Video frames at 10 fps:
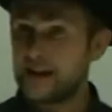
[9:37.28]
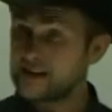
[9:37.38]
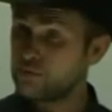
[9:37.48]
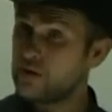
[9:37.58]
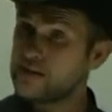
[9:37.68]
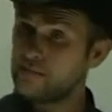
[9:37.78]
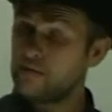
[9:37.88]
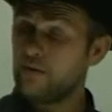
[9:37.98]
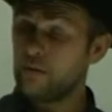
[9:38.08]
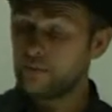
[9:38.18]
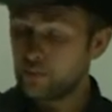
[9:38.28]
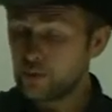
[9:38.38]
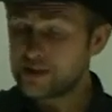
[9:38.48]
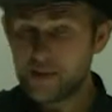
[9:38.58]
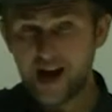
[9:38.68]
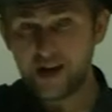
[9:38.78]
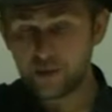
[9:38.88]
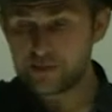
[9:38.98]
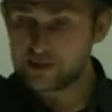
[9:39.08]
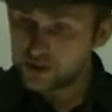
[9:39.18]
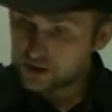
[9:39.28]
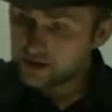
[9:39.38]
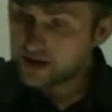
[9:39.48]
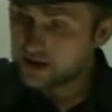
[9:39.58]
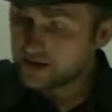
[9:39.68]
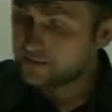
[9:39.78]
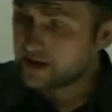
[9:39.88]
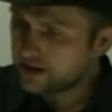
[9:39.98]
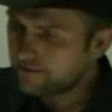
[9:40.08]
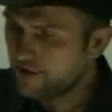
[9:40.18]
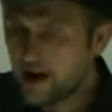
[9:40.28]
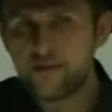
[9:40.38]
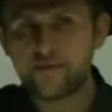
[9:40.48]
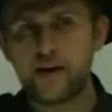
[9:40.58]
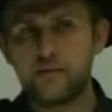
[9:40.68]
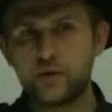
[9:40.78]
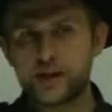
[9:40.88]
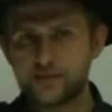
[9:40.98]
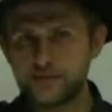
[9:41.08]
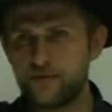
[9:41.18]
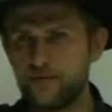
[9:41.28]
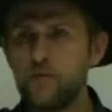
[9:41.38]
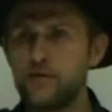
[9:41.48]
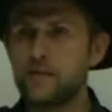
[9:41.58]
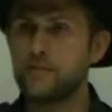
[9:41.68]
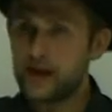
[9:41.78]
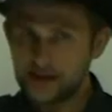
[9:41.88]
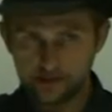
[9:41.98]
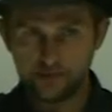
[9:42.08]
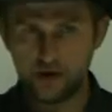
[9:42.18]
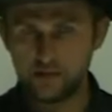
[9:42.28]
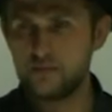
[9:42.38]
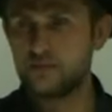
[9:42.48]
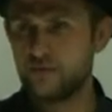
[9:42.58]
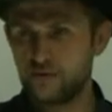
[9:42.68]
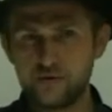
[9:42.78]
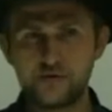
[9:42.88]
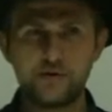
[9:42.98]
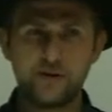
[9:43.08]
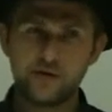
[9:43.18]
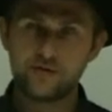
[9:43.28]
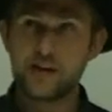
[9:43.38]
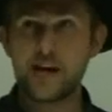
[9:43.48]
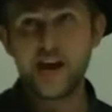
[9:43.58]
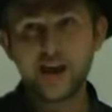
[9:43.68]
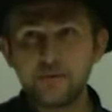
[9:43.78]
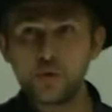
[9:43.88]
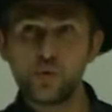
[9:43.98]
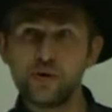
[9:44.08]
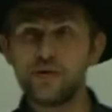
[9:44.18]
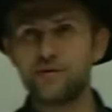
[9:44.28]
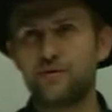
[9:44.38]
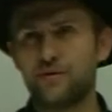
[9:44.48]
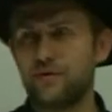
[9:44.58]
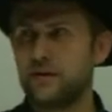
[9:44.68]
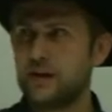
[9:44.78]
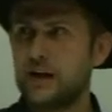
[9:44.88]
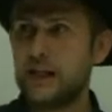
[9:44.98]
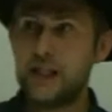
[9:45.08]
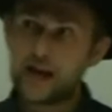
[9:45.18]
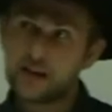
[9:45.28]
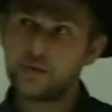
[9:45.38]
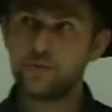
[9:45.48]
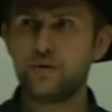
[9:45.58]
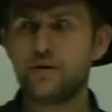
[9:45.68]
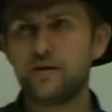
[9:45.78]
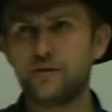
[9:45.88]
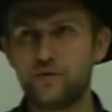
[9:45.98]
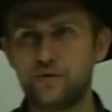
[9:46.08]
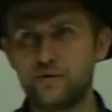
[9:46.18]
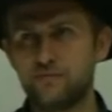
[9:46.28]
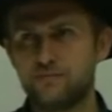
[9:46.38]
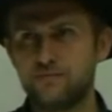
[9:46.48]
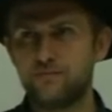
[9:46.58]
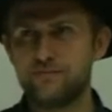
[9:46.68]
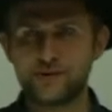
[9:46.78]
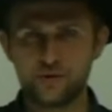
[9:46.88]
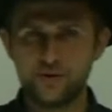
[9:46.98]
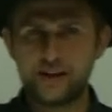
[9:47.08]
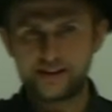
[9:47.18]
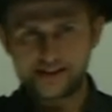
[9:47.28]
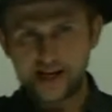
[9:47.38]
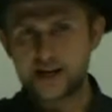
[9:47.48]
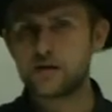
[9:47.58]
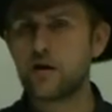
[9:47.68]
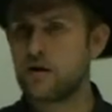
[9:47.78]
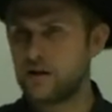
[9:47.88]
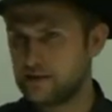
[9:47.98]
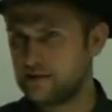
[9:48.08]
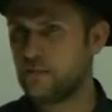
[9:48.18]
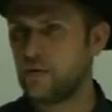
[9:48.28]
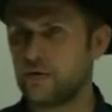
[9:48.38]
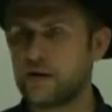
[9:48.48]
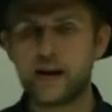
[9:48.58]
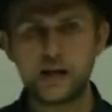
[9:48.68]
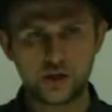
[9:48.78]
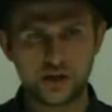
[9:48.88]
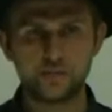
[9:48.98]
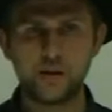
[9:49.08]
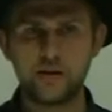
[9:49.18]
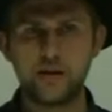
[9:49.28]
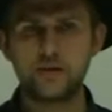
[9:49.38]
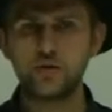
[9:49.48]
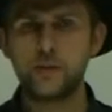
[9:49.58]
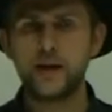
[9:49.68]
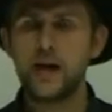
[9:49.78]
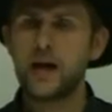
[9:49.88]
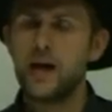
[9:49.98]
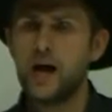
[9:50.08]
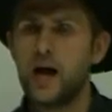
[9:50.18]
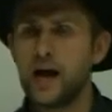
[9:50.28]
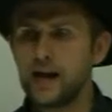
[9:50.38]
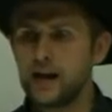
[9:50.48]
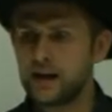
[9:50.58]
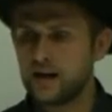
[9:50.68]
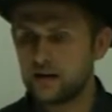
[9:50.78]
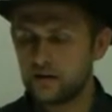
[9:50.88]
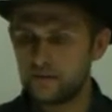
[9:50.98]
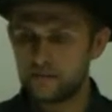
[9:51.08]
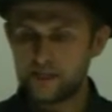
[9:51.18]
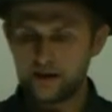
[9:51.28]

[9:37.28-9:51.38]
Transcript: But that is what's in front of them, what comes before them, that is a problem, of course. To say am doing or like doing, or so like the second column is important, and I explain that too. But I